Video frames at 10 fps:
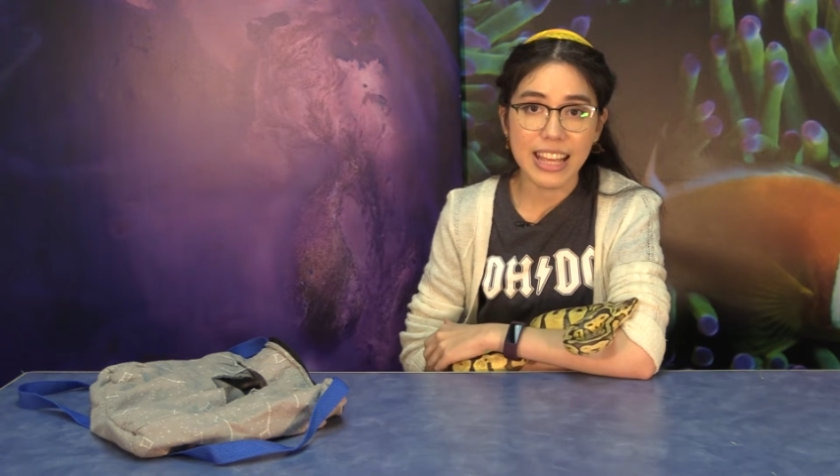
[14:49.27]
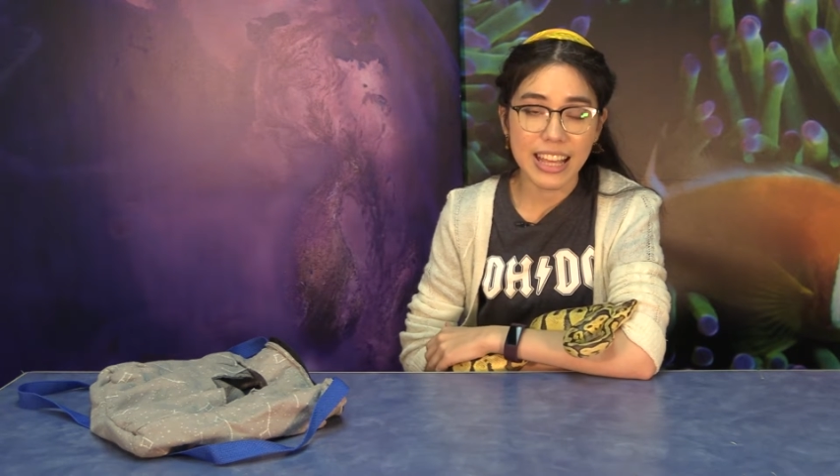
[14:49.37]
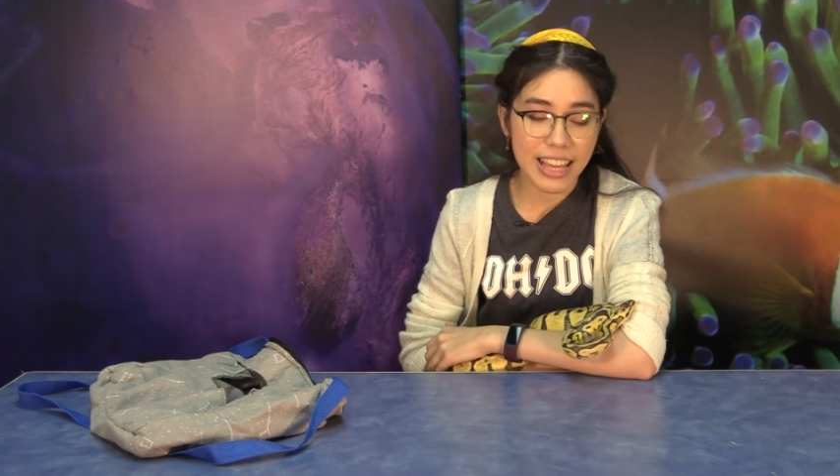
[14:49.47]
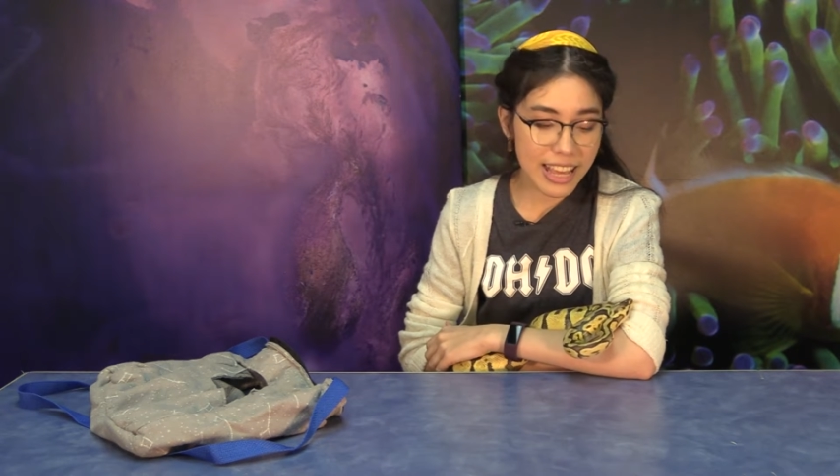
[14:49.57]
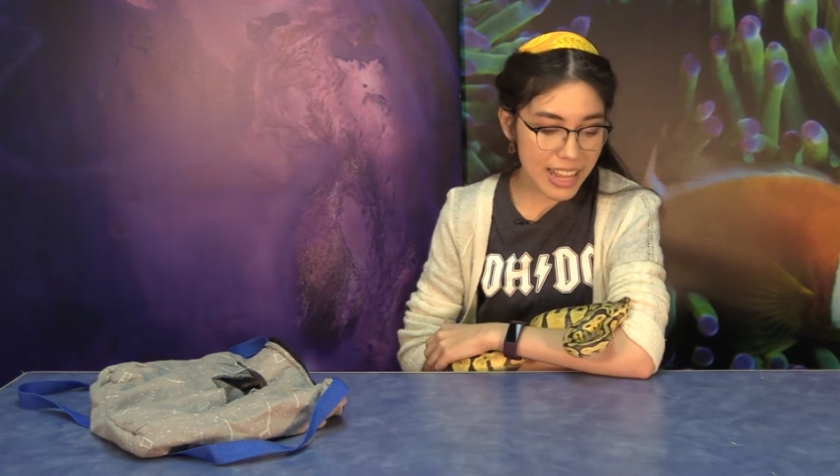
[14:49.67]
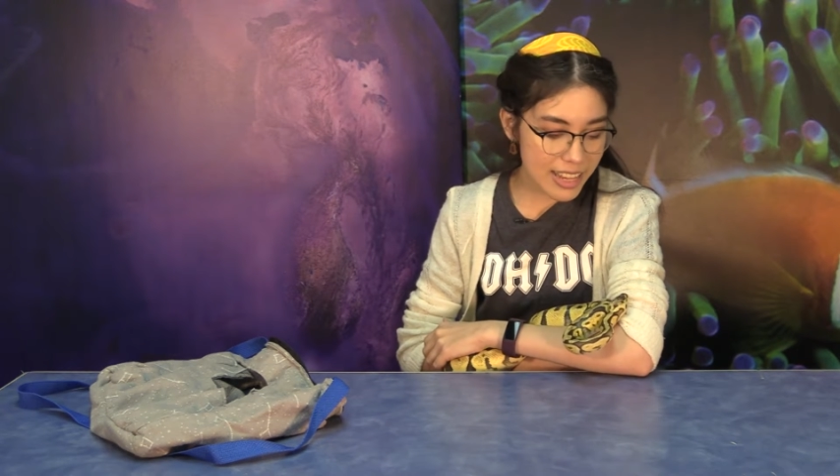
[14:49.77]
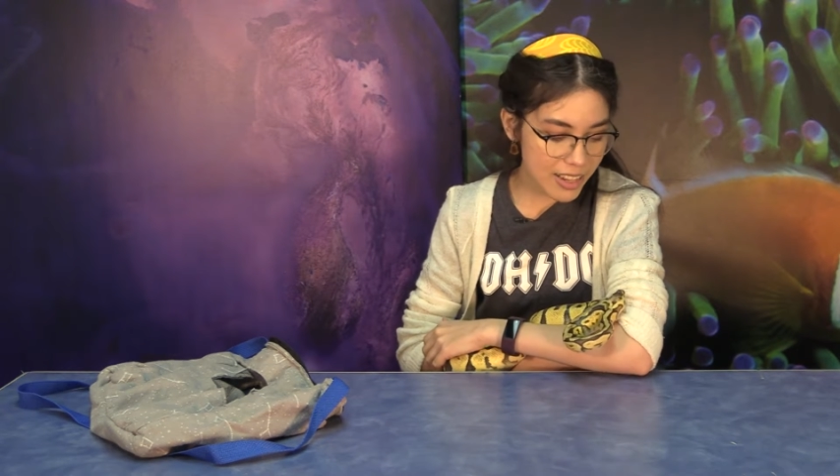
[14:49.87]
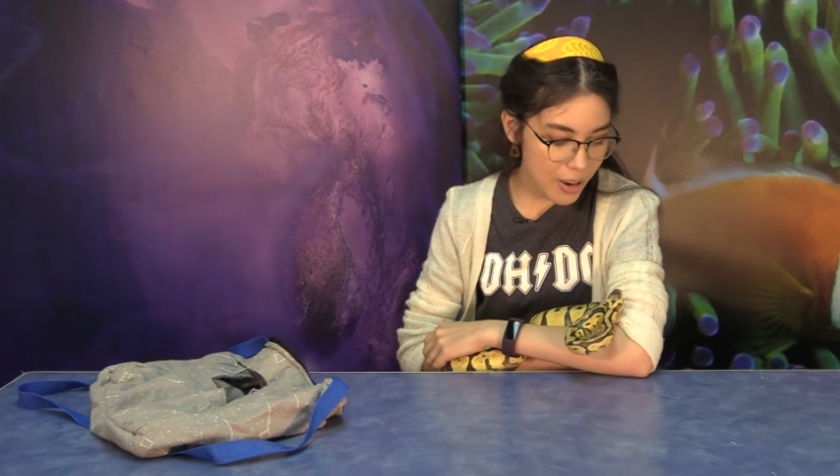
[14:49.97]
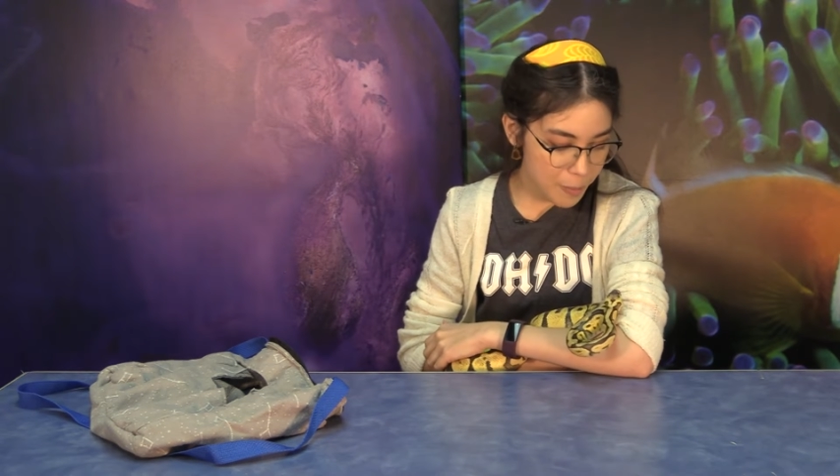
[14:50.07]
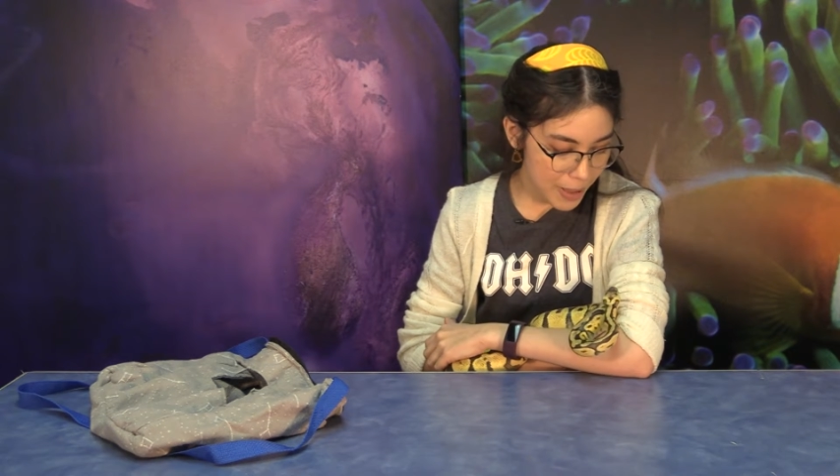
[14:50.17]
He is
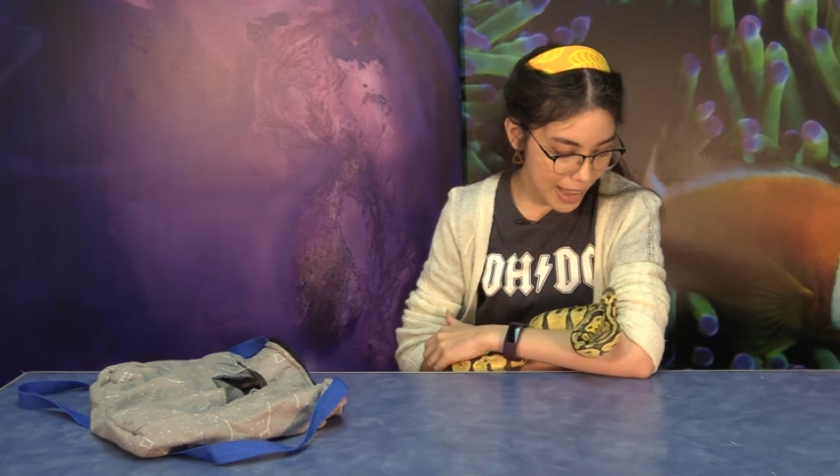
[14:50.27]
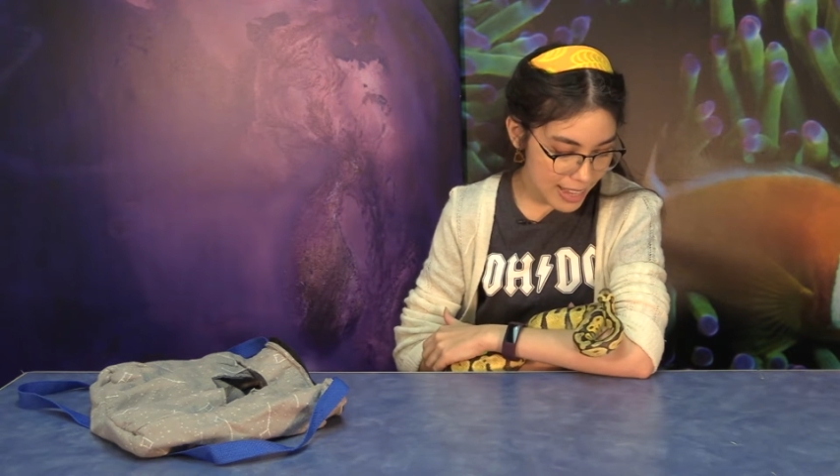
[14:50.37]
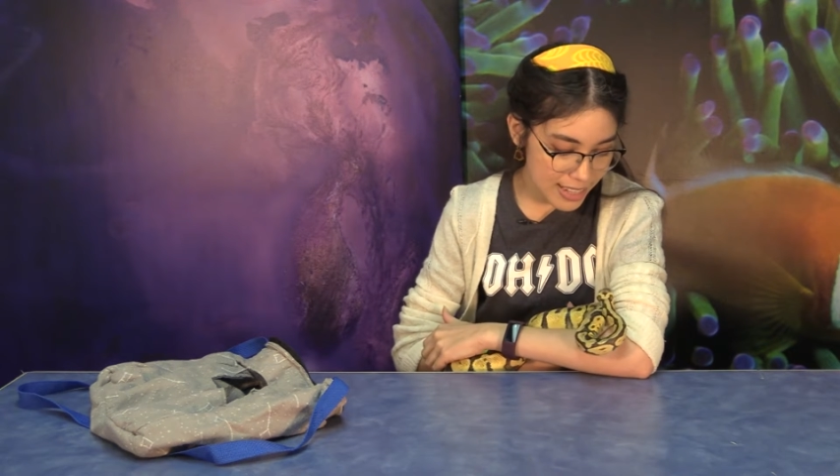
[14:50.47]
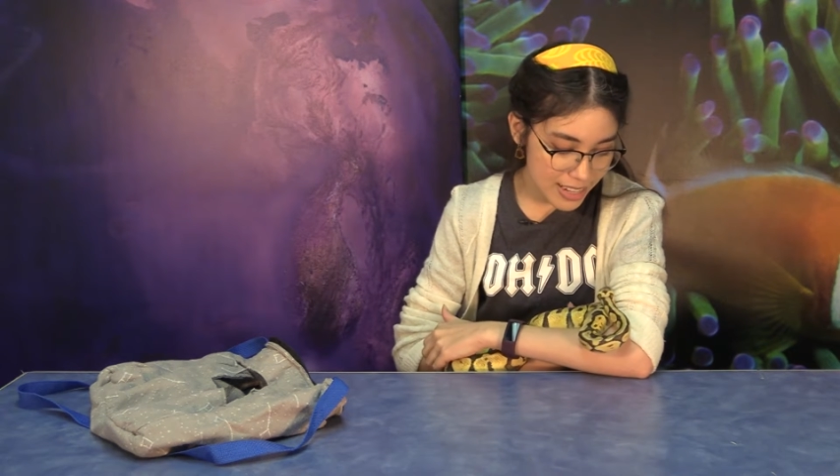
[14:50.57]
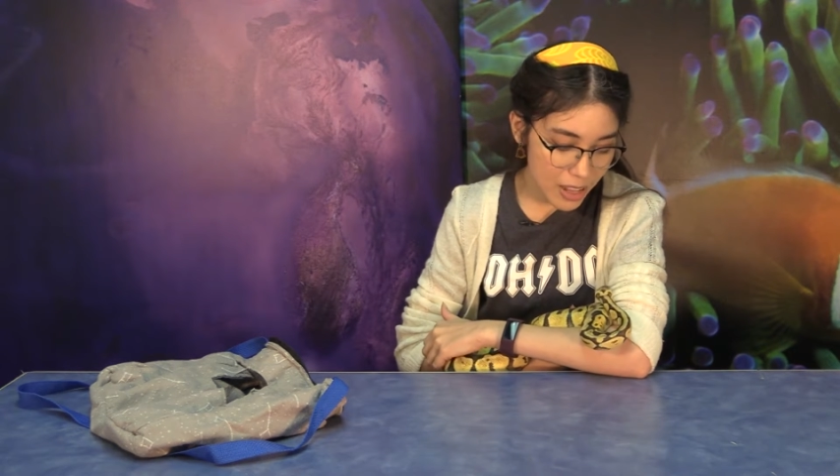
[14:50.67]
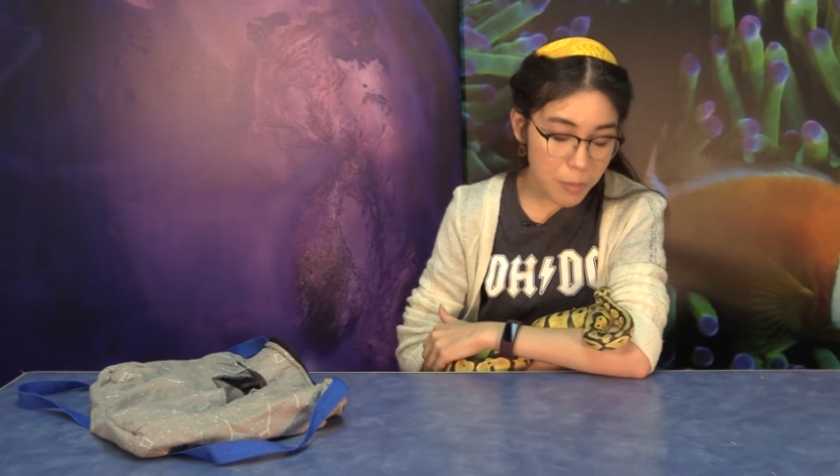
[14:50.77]
our pastel